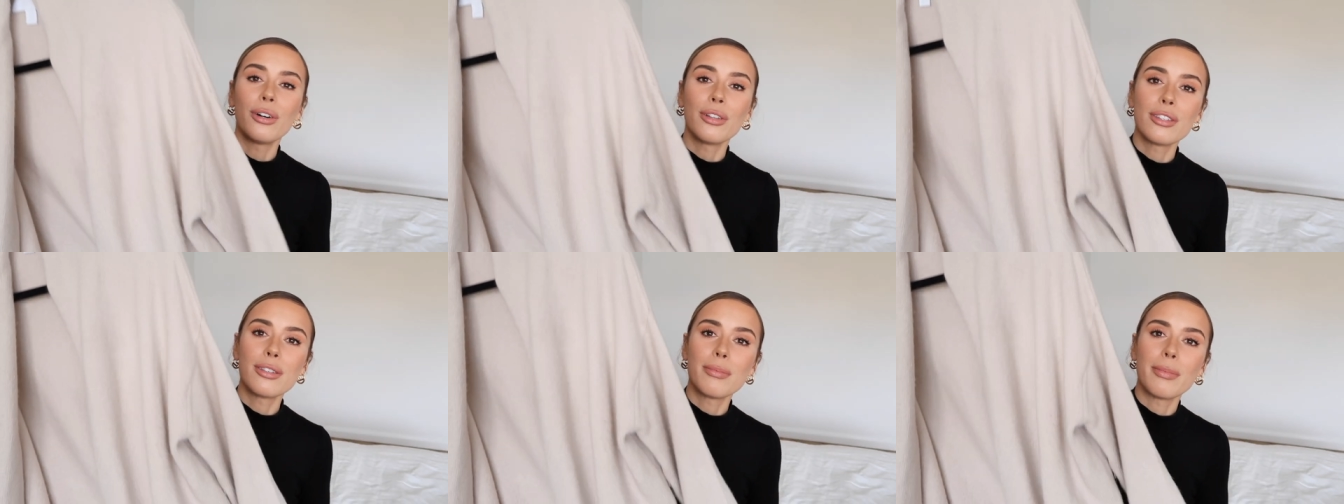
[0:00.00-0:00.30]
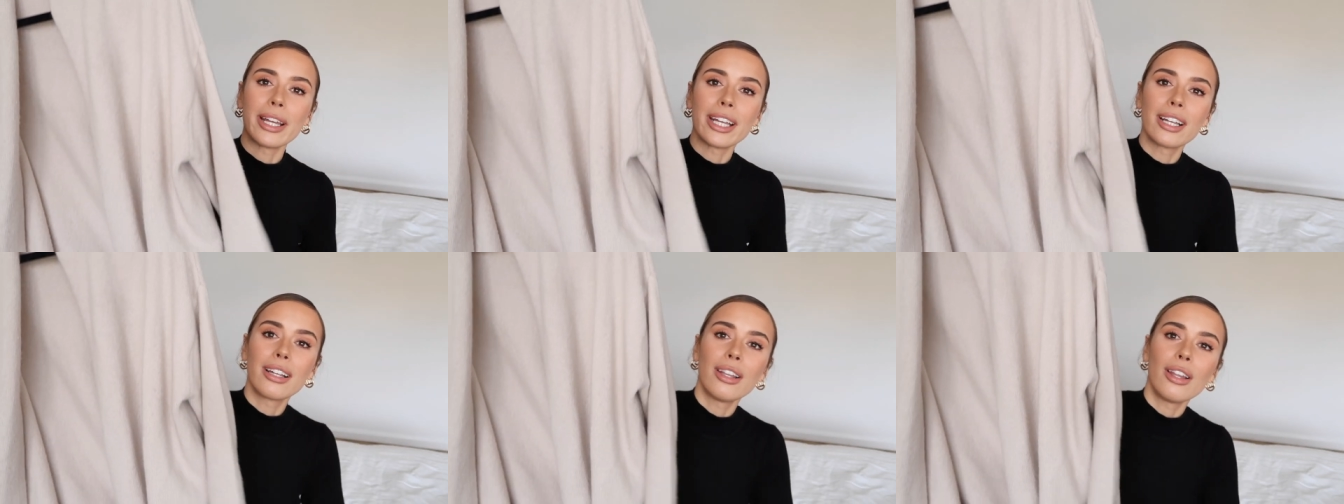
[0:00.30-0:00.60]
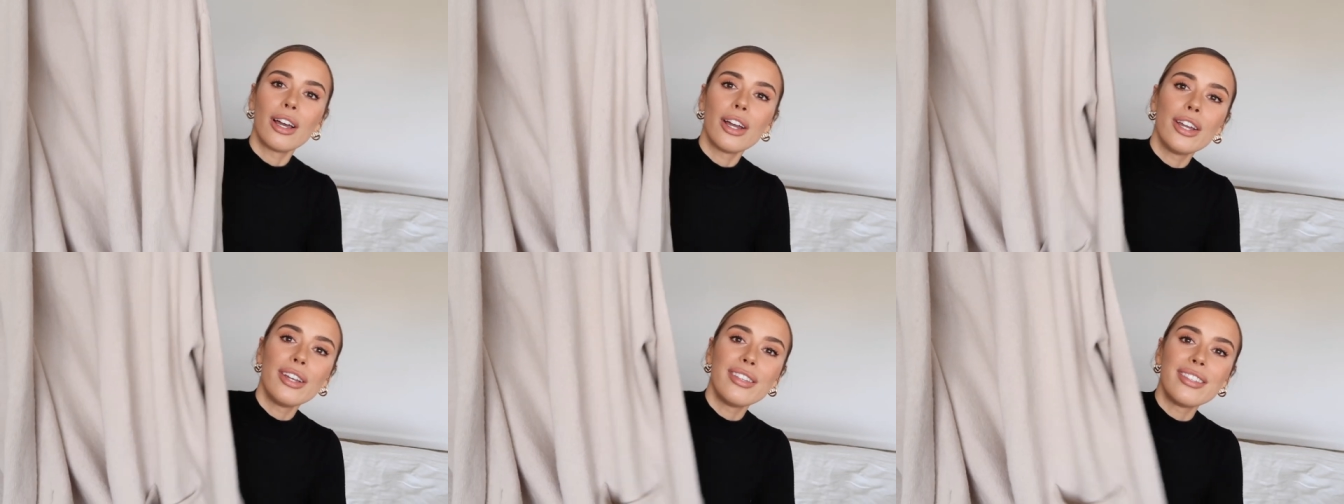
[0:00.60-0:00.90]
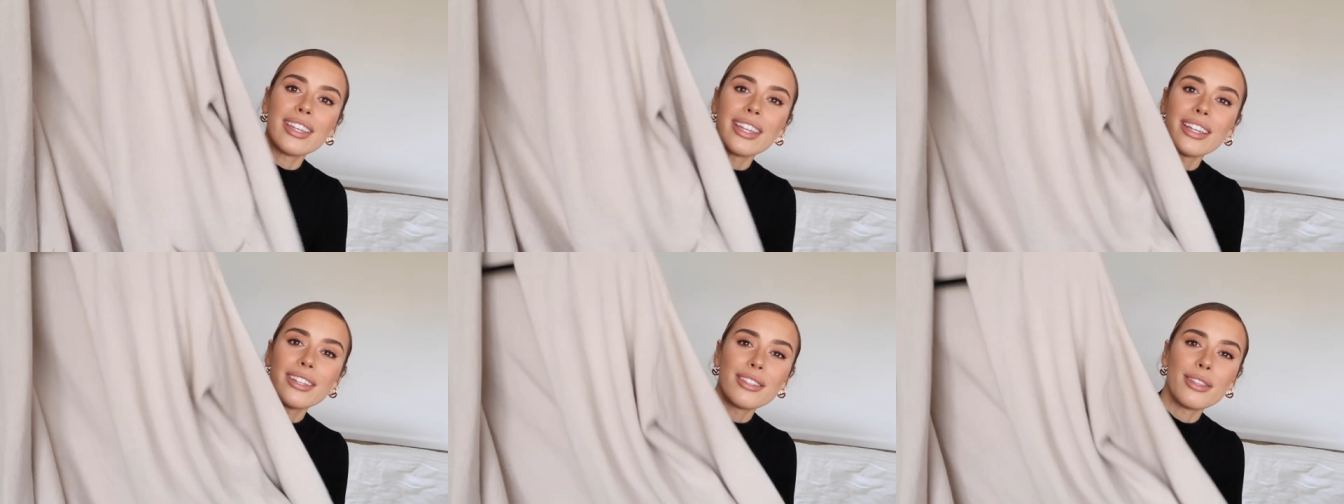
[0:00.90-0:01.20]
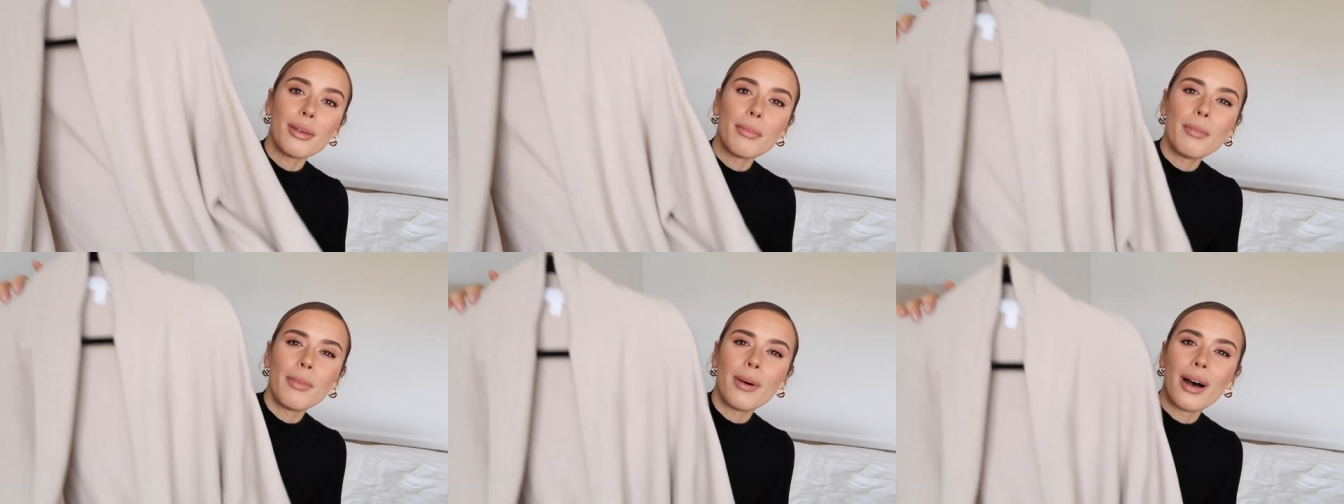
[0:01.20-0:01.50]
onto my clothes it
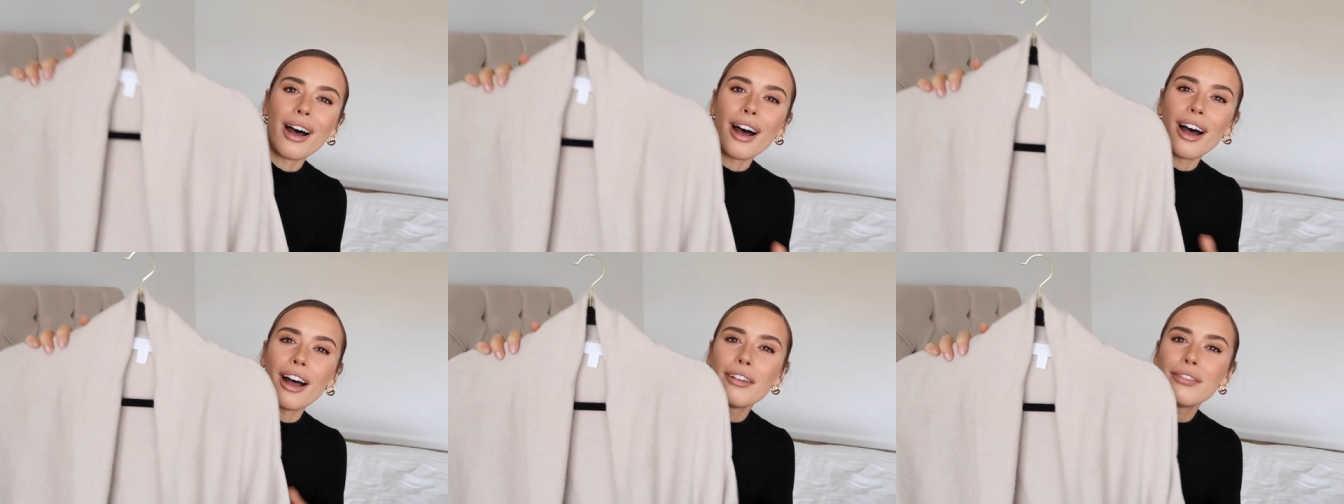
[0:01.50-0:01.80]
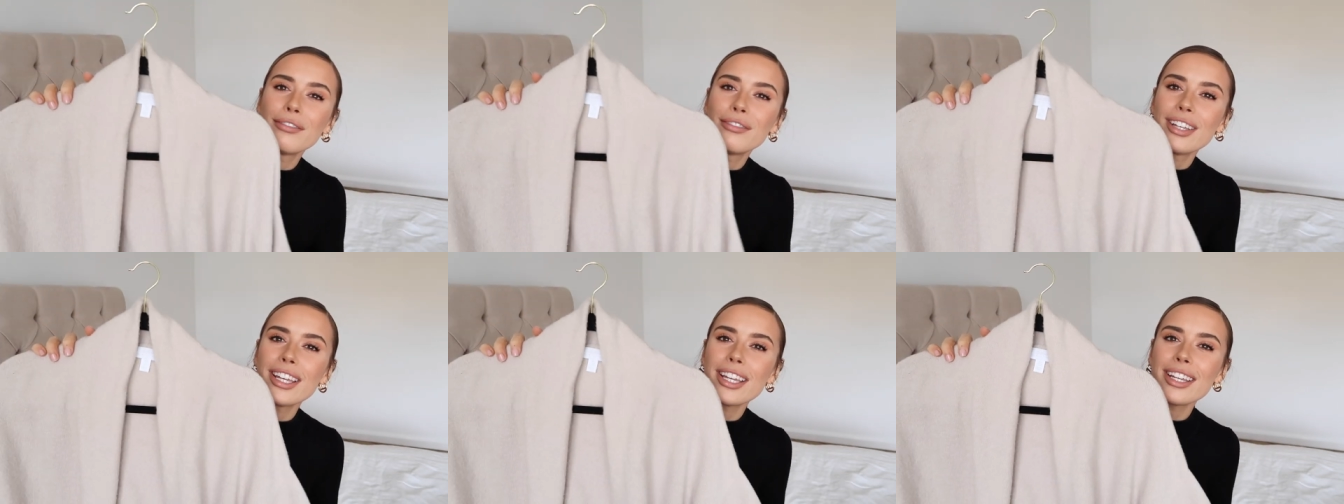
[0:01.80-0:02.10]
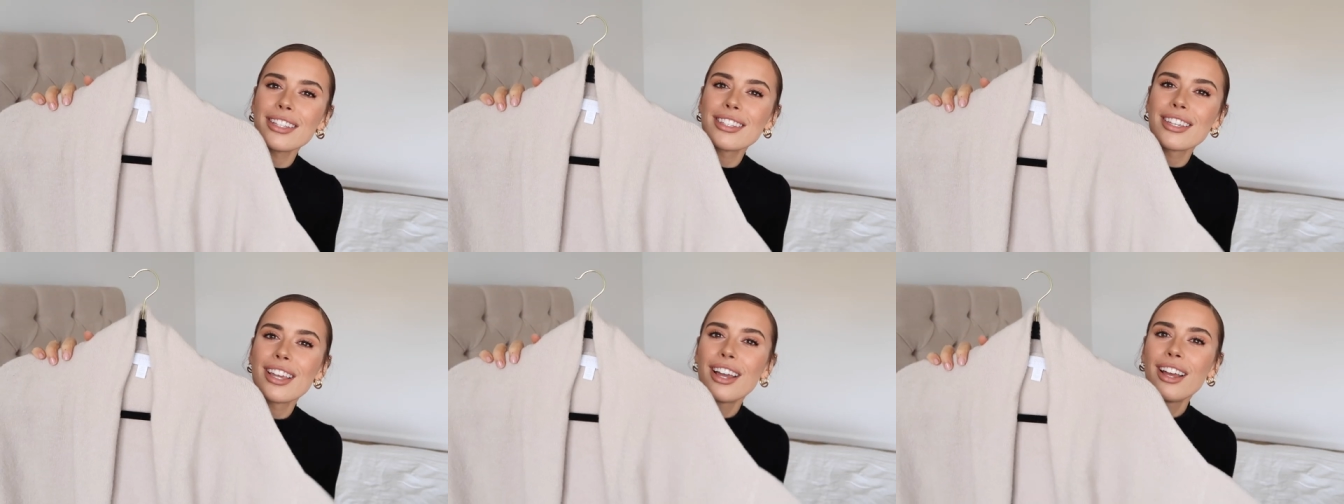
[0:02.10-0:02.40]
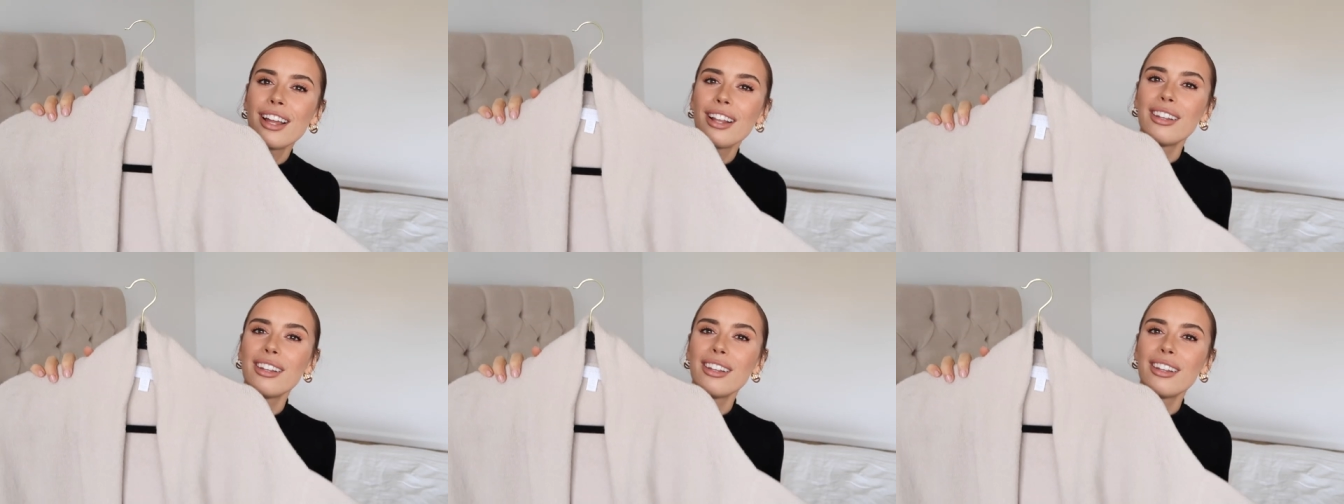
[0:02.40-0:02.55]
is the perfect